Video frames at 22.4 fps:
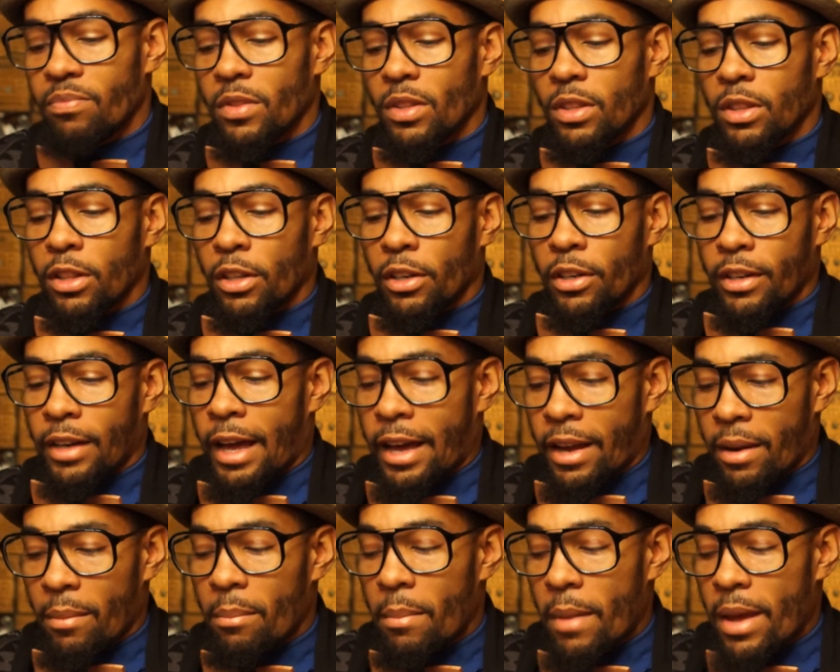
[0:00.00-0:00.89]
learned
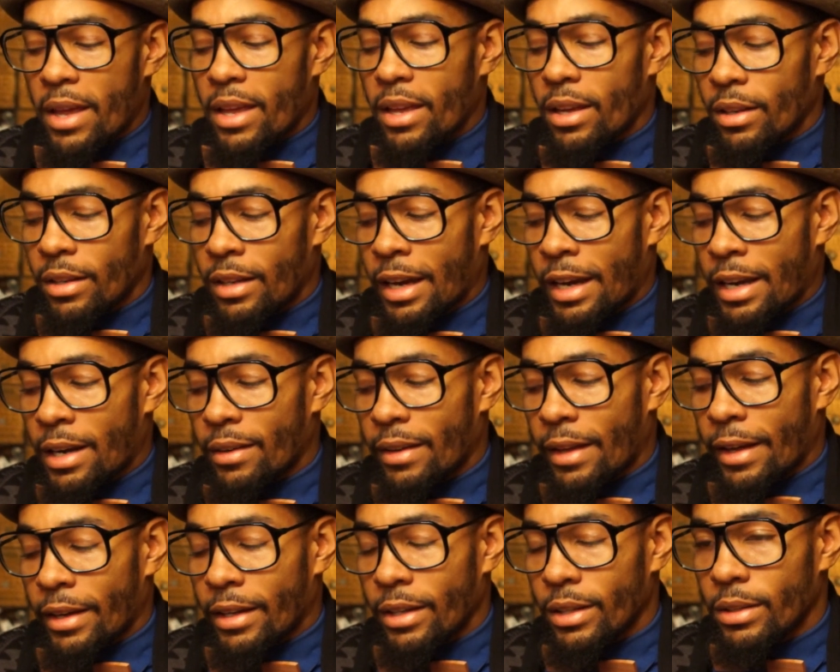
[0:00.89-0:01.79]
how to make it kind of
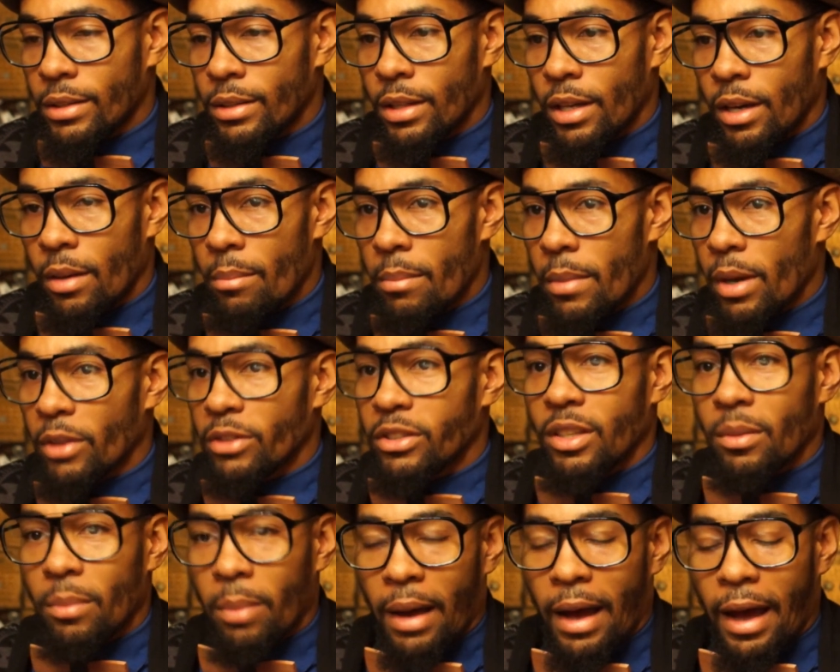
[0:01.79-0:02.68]
like a
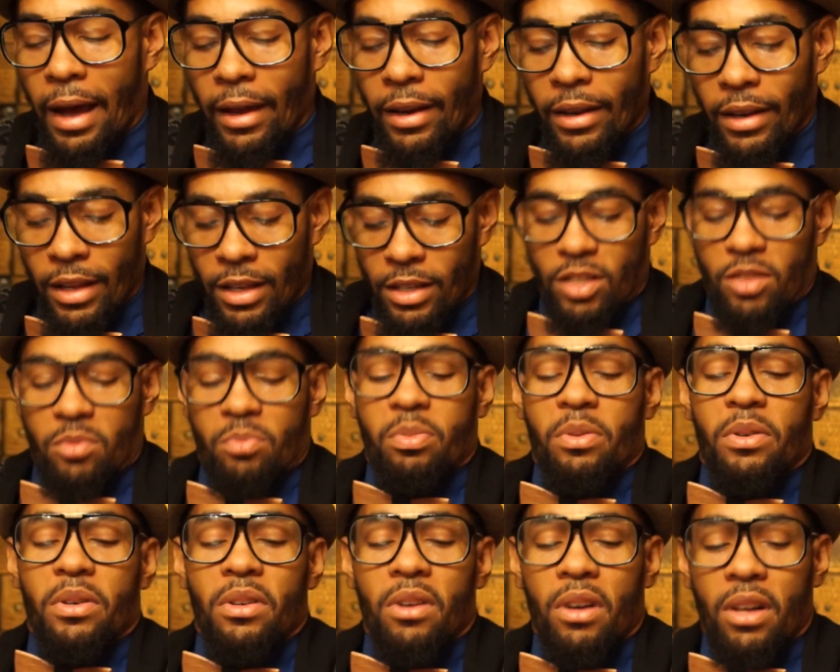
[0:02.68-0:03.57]
melting pot and just
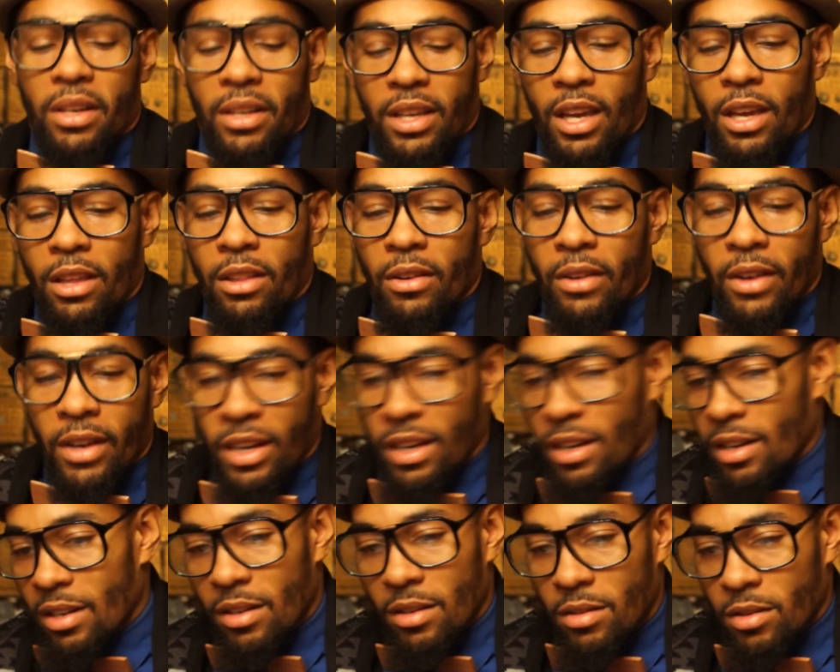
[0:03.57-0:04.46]
put it all together
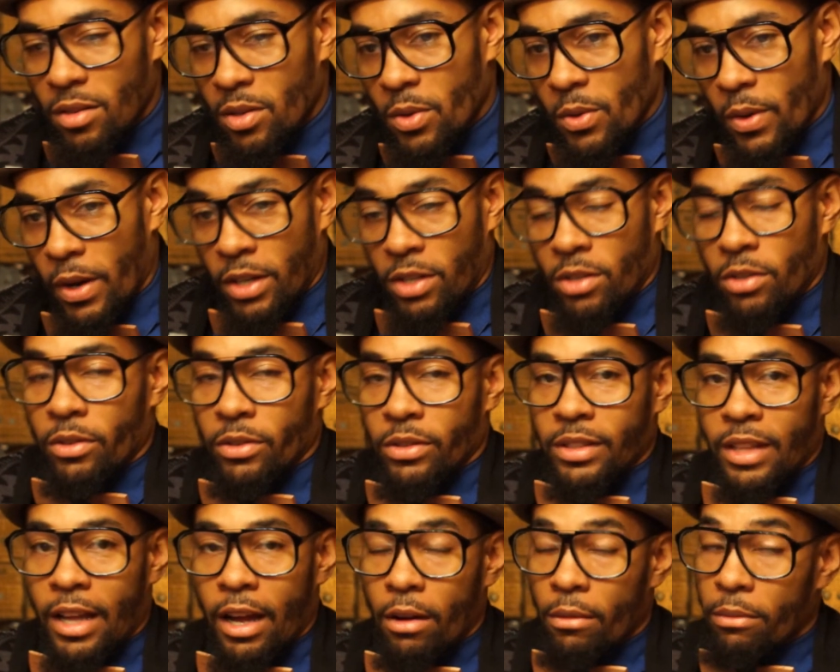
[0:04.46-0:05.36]
and create your own
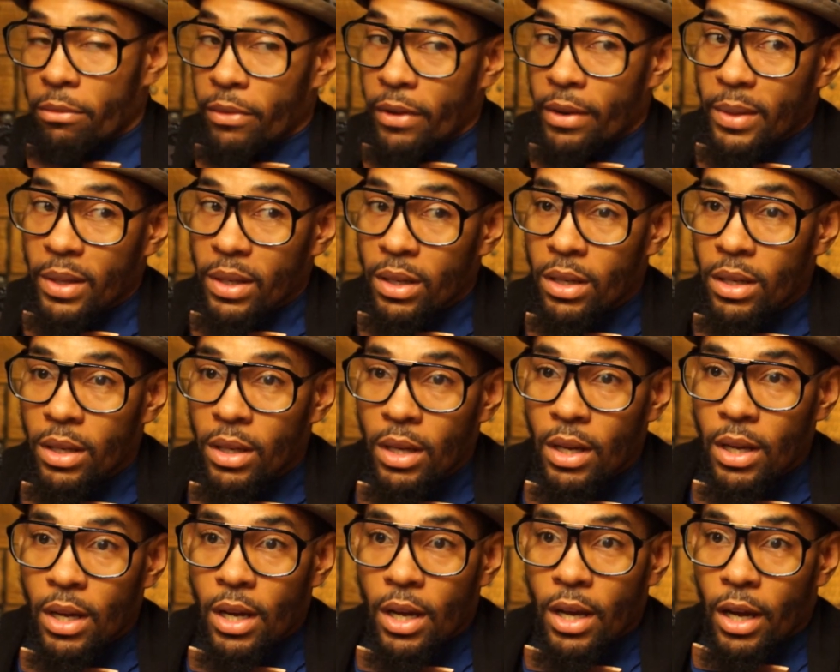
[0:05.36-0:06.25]
style from it.
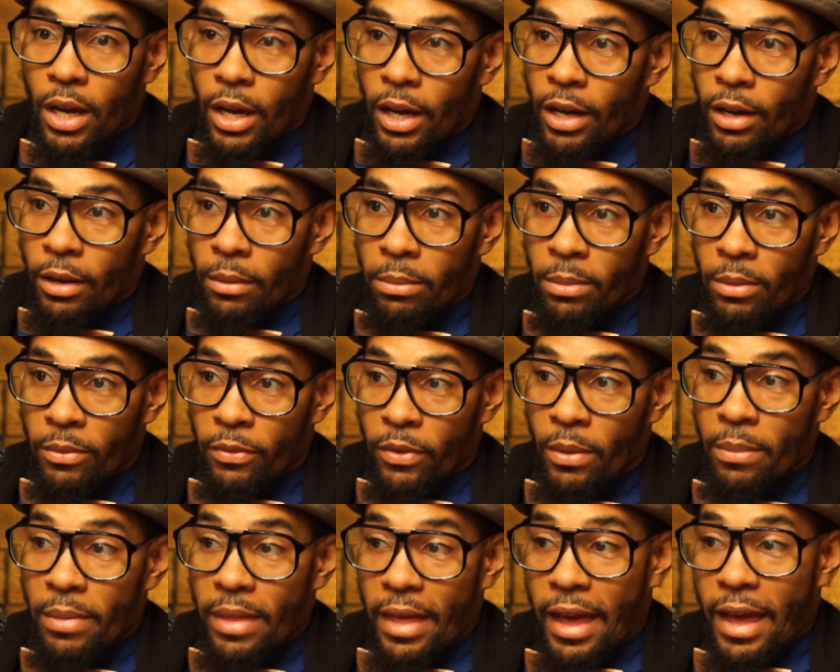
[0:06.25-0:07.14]
But
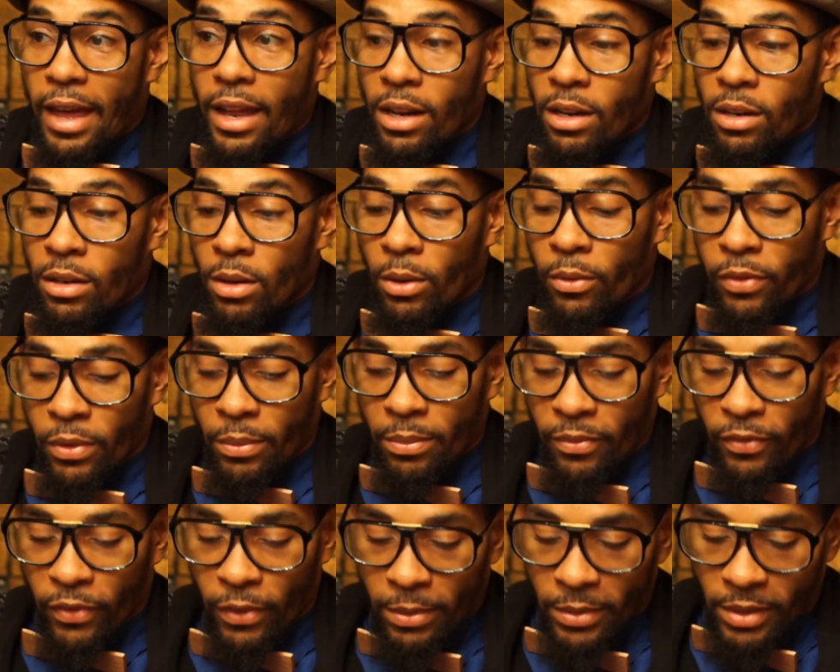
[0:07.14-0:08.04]
from that,
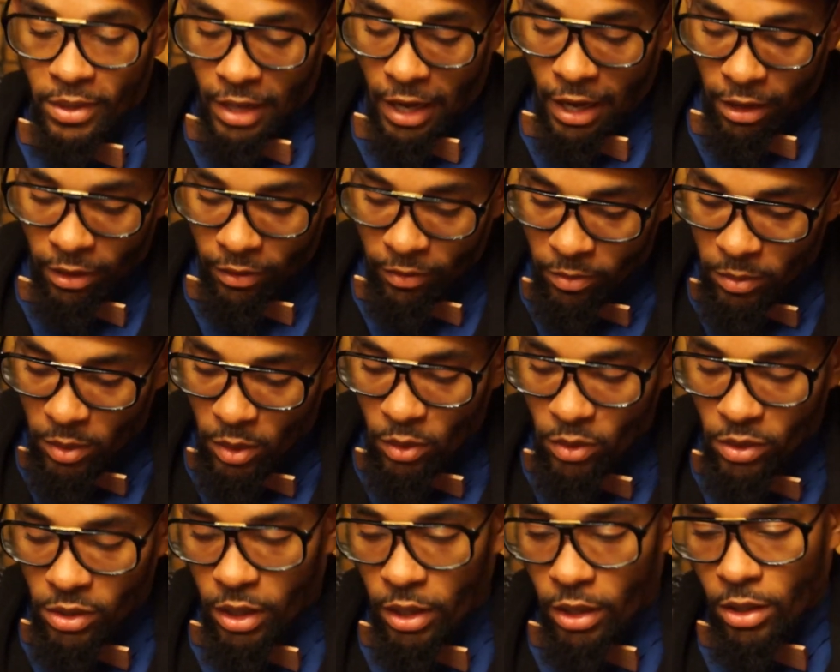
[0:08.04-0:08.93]
from the style of
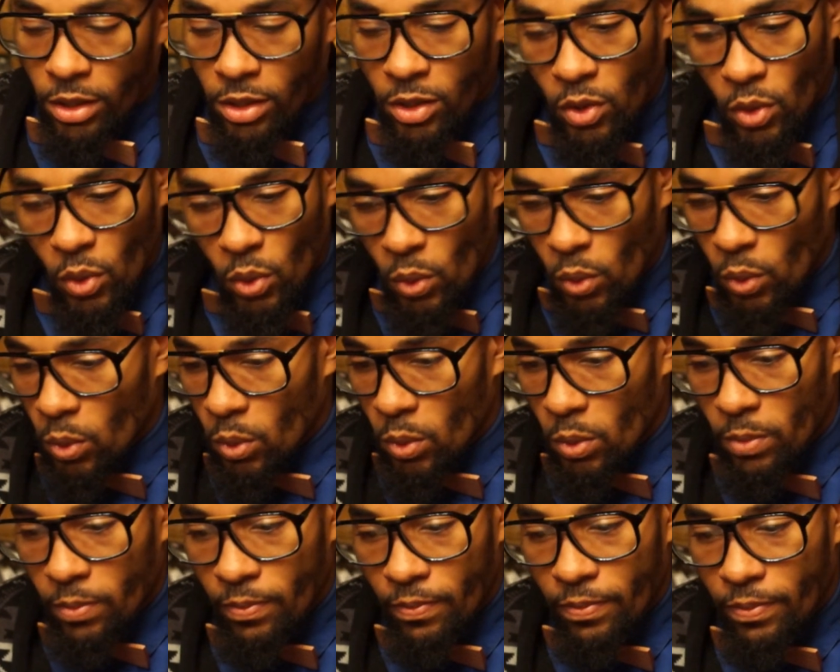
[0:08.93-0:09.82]
music to